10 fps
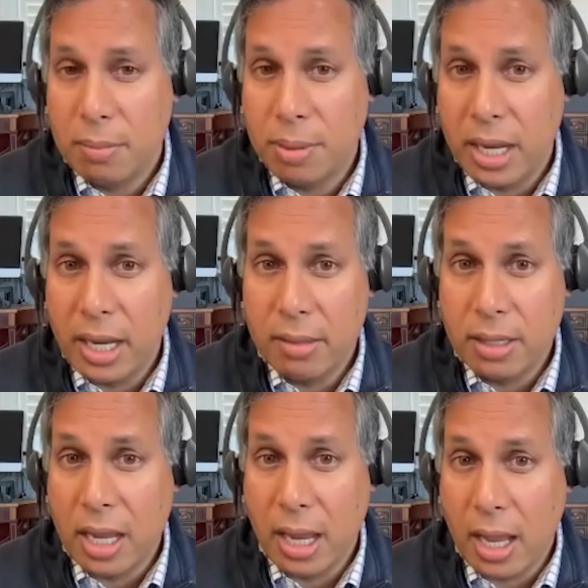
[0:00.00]
by
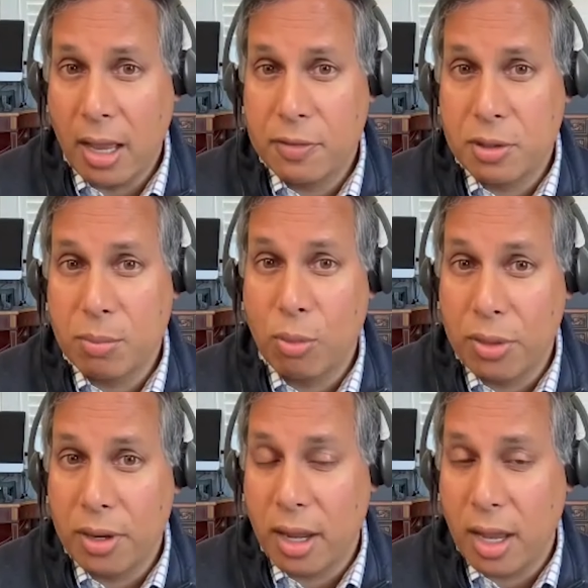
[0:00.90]
a half to more
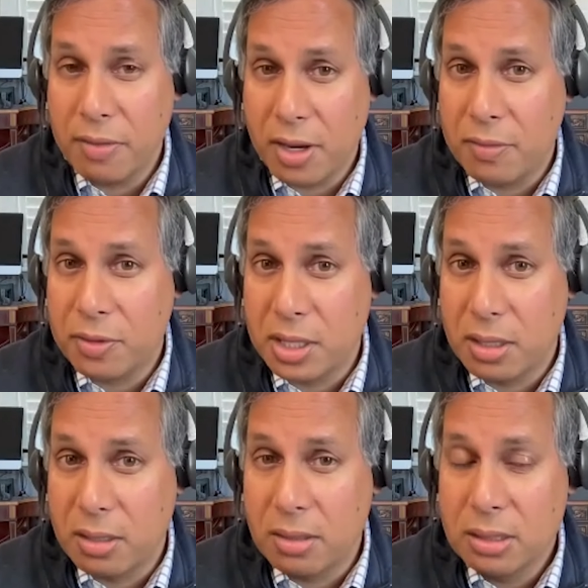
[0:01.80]
than a half every
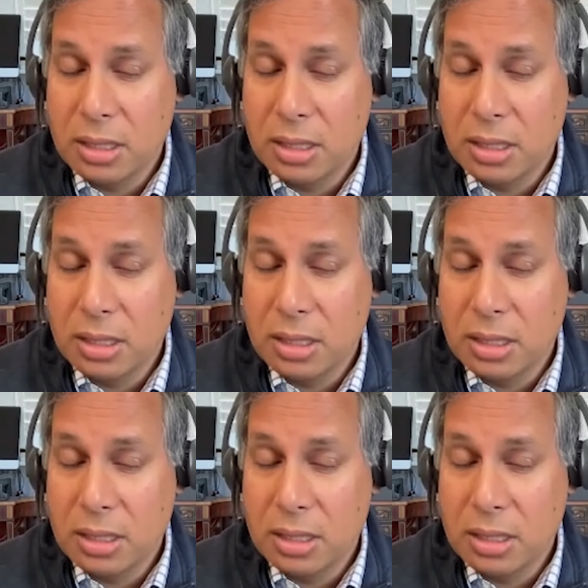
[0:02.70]
year.